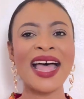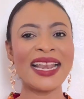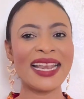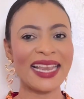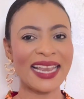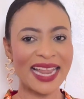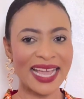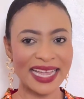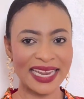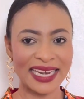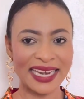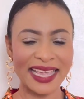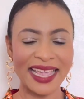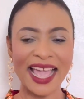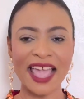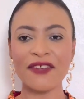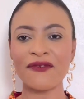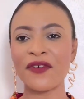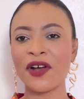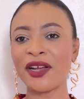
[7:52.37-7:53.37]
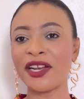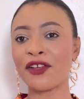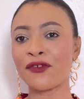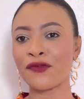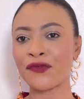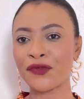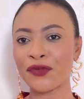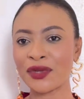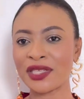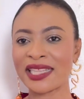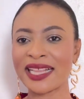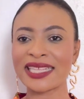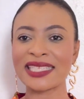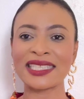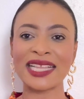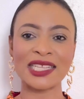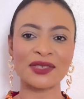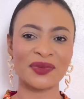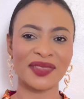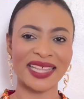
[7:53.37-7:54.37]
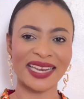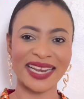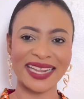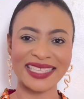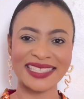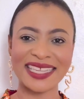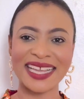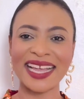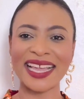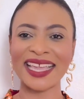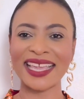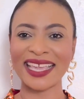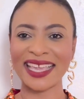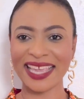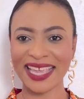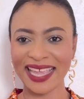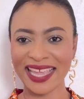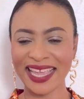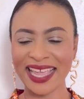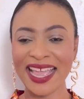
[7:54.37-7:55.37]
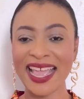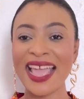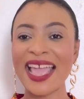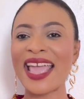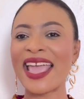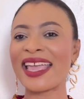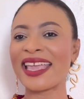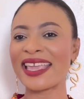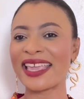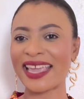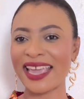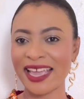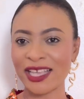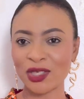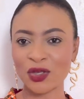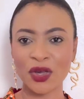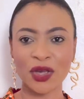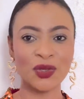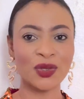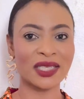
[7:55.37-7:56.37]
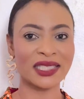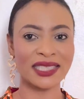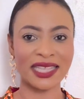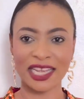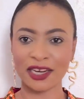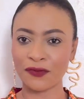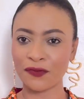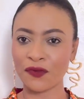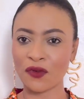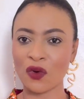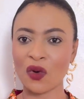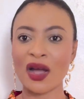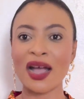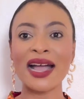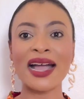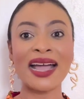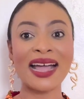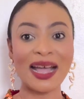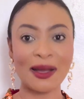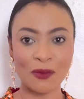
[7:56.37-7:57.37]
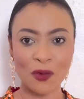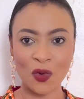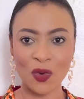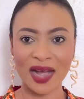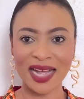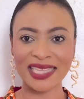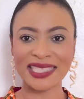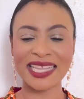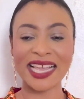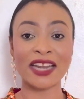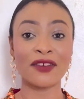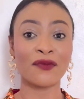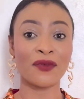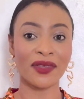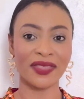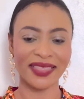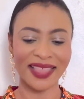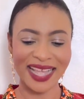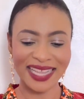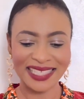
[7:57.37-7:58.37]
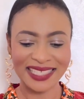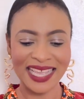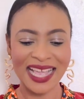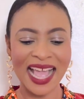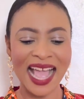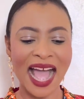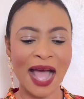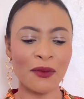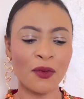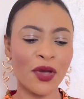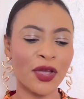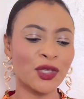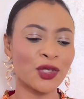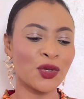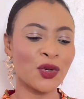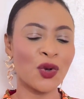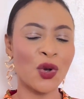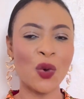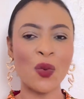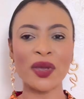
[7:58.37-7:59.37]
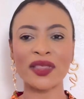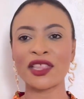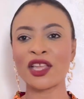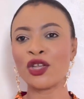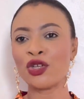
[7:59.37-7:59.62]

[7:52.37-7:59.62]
Luckily, I found a fruit that starts with the letter K, and K is going to stand for kumquat. And for that, I'm going to go with